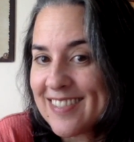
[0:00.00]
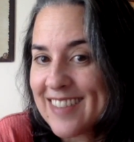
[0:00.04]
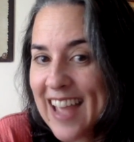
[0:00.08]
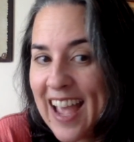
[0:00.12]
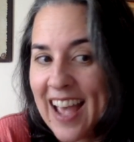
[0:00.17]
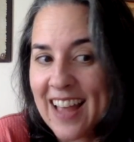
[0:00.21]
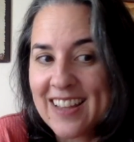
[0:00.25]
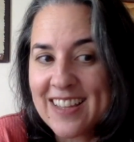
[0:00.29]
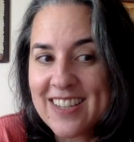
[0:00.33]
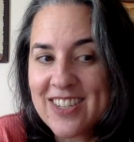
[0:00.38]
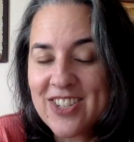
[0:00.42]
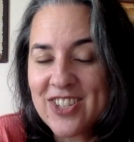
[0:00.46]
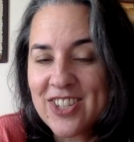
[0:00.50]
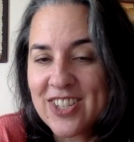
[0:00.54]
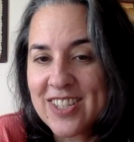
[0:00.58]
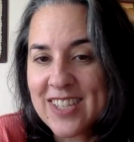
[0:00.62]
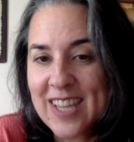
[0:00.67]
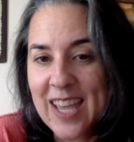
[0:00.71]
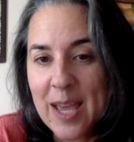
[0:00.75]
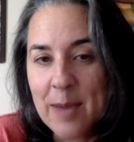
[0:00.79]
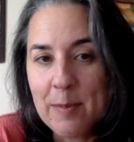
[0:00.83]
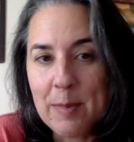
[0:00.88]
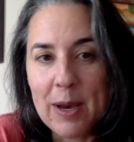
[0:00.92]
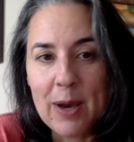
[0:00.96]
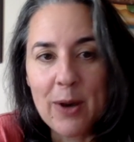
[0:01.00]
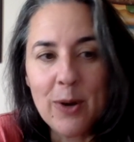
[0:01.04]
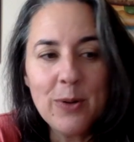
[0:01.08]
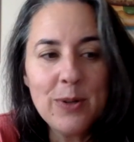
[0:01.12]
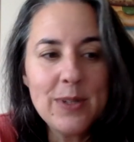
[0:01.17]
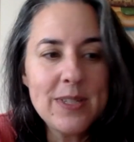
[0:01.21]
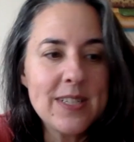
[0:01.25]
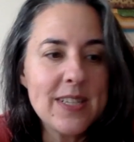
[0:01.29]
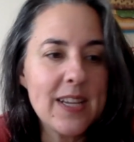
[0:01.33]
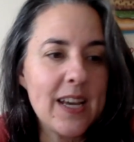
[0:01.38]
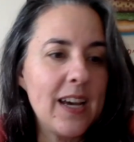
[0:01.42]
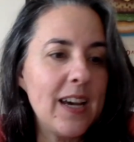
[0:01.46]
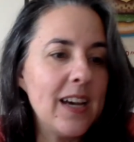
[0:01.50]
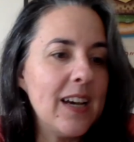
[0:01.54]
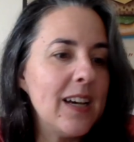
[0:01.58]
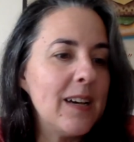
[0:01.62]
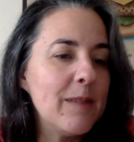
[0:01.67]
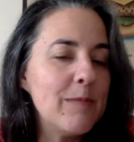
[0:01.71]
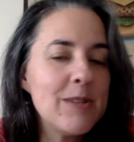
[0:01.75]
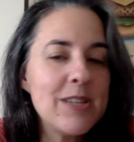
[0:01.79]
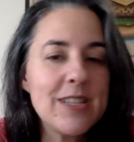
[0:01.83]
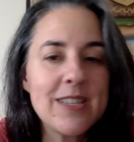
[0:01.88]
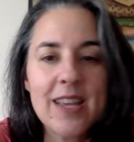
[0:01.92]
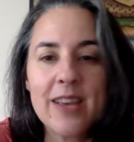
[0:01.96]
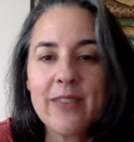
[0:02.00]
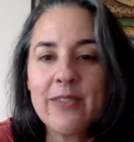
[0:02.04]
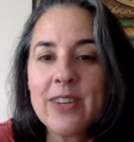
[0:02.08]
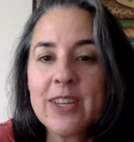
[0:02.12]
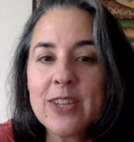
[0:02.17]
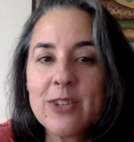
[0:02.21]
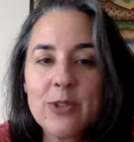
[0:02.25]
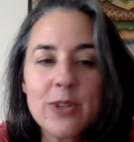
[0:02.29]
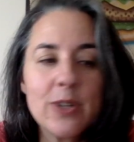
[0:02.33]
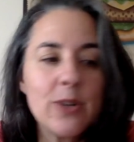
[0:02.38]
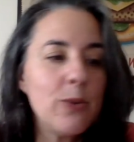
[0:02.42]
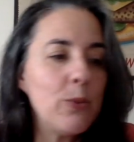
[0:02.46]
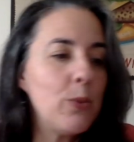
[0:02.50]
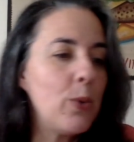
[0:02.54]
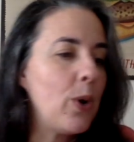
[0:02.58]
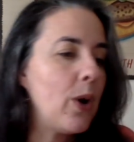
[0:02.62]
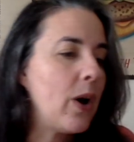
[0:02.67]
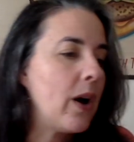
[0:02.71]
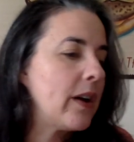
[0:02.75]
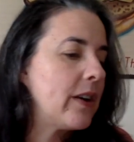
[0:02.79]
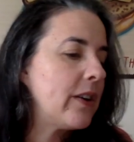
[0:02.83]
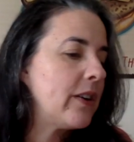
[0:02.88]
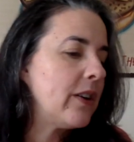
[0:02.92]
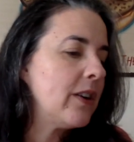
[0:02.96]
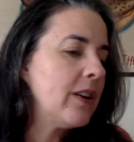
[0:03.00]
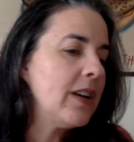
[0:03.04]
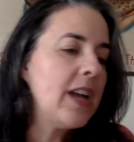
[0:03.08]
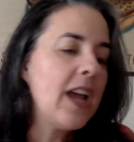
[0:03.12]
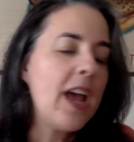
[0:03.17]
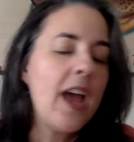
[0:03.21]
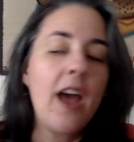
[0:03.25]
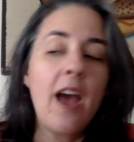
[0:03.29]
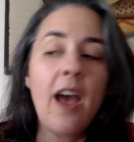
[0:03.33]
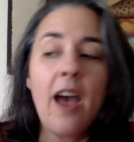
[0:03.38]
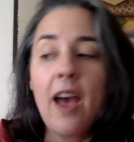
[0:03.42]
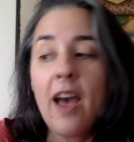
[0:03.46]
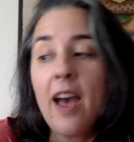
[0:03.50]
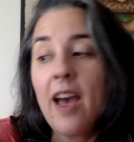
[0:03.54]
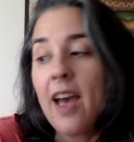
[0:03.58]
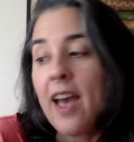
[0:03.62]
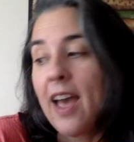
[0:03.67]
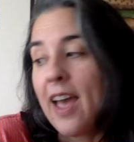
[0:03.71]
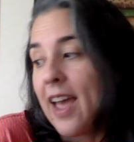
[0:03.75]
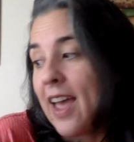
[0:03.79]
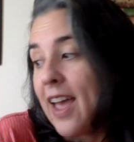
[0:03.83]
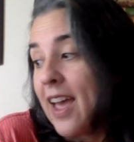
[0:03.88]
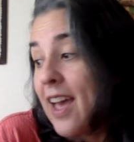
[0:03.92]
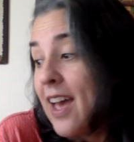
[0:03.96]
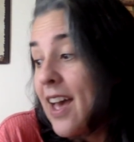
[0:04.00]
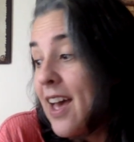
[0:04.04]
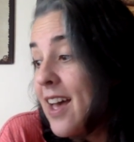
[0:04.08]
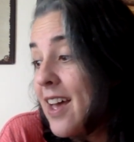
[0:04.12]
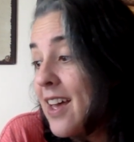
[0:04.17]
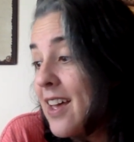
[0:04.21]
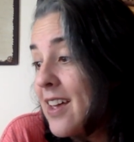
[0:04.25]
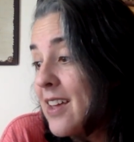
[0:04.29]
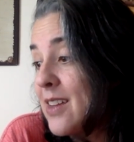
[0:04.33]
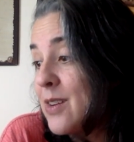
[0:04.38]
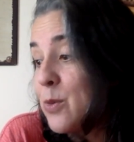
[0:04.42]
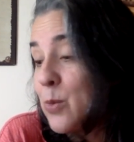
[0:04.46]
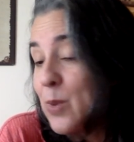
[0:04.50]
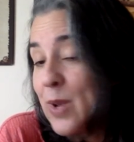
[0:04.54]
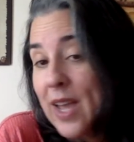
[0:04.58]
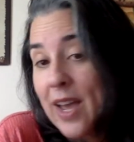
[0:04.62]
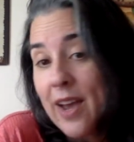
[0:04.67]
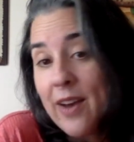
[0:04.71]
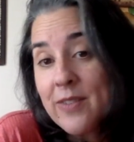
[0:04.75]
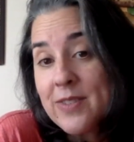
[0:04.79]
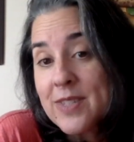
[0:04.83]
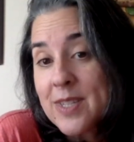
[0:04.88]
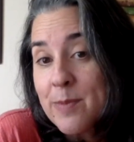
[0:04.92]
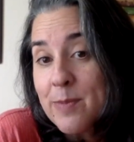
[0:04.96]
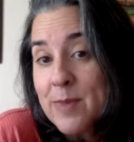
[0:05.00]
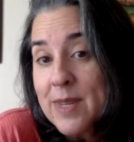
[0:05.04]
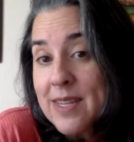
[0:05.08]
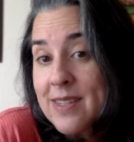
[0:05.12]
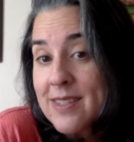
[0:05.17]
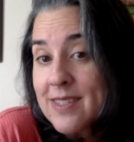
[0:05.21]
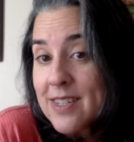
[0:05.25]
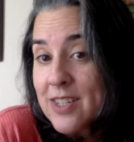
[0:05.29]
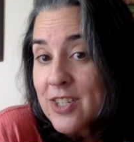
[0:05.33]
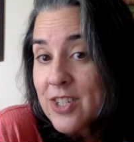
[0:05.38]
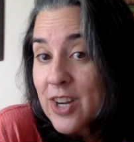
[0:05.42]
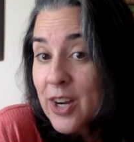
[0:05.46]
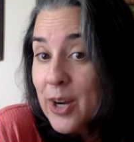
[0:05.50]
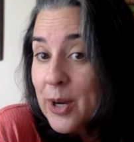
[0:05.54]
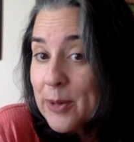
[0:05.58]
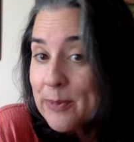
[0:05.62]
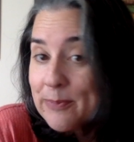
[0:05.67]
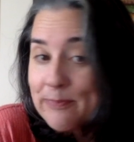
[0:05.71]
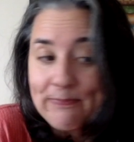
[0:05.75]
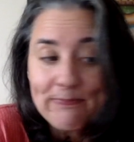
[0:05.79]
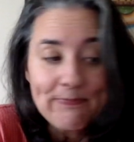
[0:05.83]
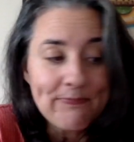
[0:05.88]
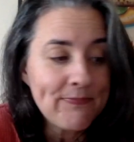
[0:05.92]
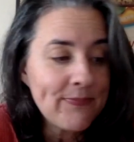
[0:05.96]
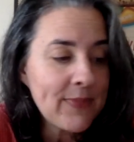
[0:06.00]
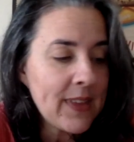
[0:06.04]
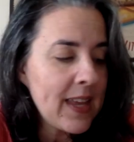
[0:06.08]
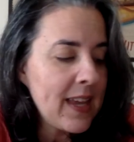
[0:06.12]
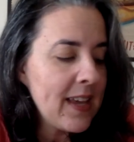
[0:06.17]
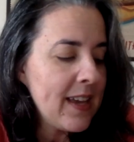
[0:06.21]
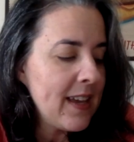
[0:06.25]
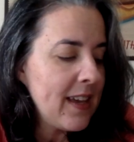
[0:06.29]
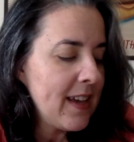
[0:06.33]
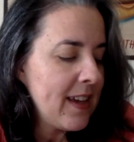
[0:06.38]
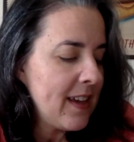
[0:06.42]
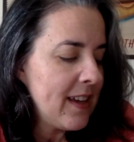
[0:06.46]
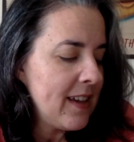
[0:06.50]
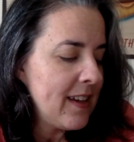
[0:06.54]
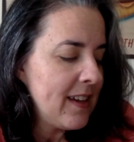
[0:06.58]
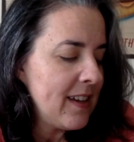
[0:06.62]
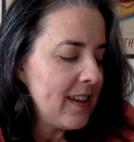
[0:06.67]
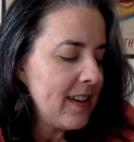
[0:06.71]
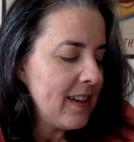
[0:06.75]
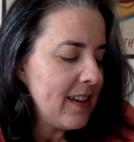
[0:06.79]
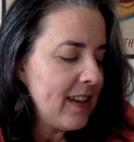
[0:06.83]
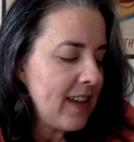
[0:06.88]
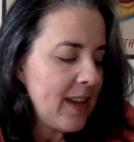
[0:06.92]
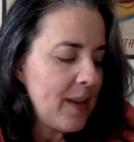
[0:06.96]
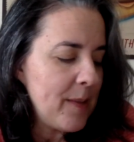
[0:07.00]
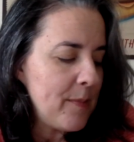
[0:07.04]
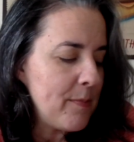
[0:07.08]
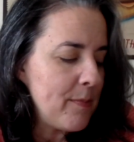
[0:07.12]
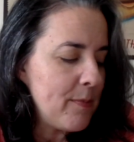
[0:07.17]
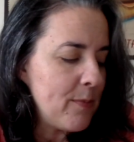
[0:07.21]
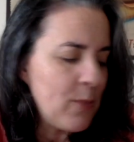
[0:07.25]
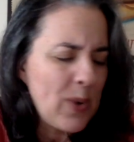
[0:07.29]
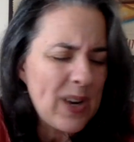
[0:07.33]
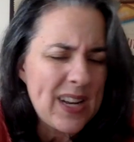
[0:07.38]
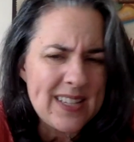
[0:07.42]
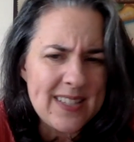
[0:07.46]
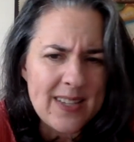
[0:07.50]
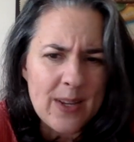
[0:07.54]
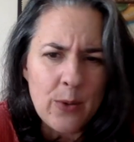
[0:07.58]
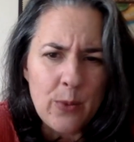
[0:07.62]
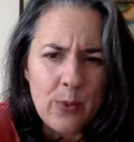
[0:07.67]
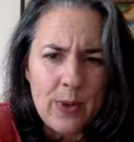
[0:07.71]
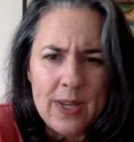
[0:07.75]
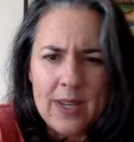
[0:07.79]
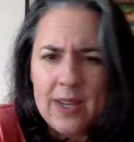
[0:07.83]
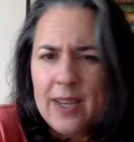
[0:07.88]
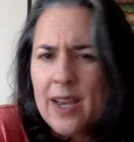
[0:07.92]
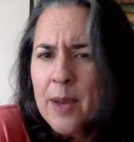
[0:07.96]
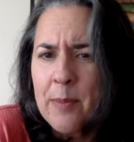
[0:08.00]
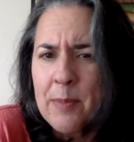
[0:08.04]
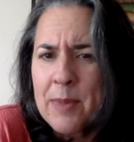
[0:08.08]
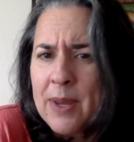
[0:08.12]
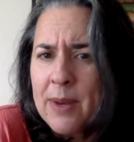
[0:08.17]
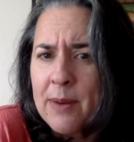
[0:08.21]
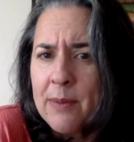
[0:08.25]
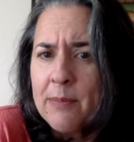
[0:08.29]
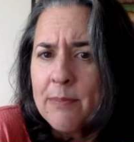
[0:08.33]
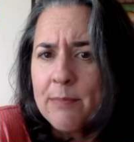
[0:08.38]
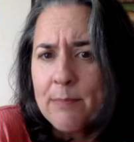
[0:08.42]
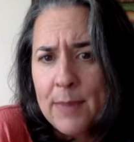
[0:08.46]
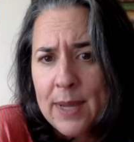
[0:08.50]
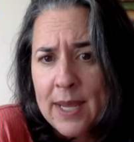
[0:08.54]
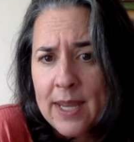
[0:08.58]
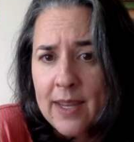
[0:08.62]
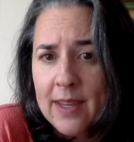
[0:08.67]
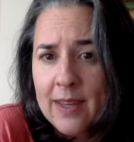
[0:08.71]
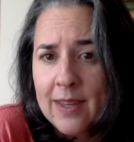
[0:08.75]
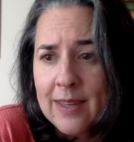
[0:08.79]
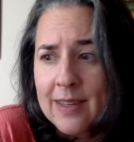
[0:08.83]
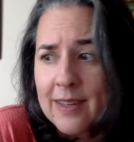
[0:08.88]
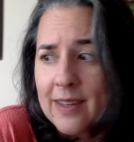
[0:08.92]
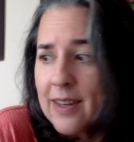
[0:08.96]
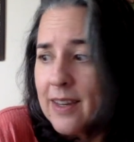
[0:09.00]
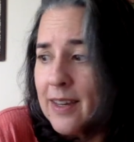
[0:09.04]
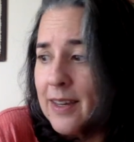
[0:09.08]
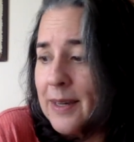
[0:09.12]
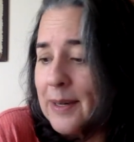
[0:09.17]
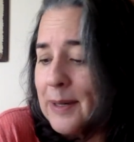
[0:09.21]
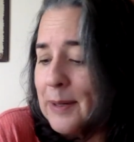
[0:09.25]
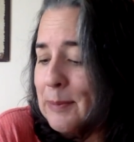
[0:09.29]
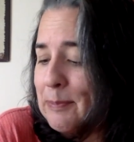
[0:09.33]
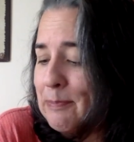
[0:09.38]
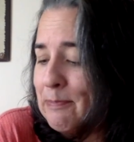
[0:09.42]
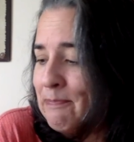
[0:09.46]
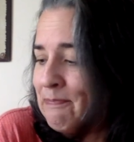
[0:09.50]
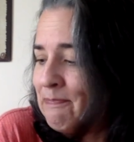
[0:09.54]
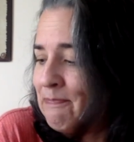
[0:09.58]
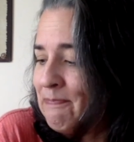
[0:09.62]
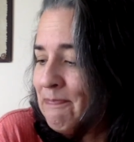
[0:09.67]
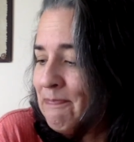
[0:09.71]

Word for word: Alice just came out. Um, she's having a drink of water, and we have some things to share. And when I say we, I mean me. Um,